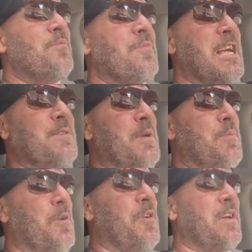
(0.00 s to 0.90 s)
nice
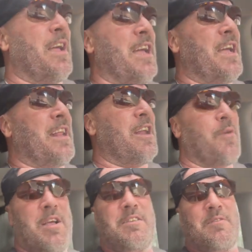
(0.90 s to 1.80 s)
people. And
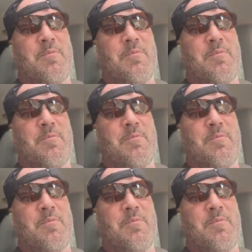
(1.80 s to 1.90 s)
anyways,